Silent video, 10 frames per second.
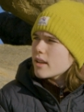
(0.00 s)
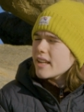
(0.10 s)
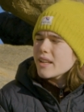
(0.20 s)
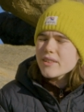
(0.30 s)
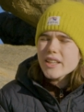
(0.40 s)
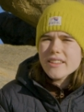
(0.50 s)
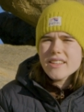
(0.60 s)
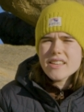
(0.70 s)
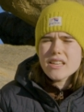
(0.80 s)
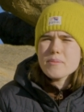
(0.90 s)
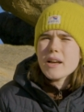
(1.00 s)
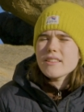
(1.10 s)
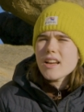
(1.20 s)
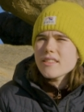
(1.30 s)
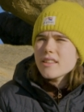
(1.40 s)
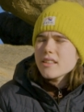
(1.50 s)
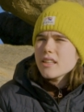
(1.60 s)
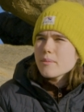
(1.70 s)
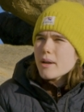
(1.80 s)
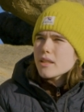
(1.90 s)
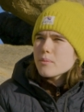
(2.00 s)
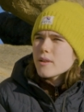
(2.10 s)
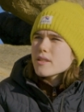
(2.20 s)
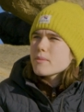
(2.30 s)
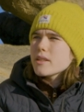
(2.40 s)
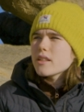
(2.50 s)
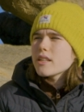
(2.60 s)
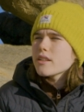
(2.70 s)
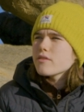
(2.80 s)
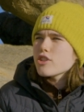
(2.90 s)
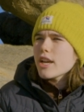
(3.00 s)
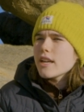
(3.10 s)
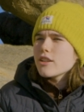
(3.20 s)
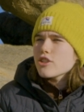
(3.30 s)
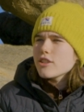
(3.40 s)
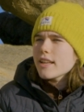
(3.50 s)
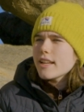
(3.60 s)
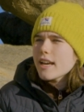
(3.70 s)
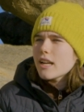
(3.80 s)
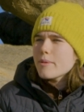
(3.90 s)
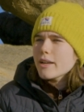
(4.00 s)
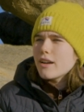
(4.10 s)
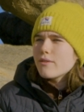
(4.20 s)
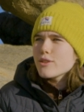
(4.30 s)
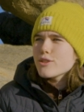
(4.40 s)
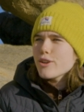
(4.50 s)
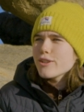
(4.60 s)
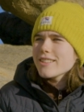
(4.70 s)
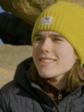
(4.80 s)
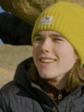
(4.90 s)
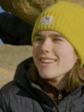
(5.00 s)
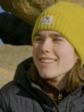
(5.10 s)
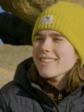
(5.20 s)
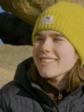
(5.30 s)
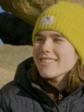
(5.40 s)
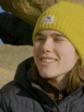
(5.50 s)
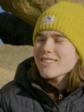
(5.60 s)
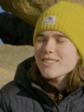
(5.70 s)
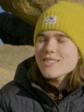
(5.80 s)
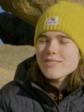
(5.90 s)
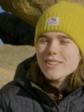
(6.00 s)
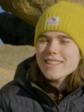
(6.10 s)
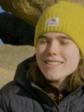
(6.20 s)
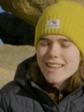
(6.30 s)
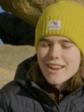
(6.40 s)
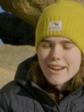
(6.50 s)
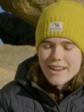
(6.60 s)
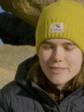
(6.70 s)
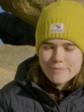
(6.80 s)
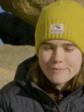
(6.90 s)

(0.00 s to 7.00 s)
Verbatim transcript: And even like thinking about that, thinking about the possibility of change and getting out of my comfort zone is like, is, is really scary.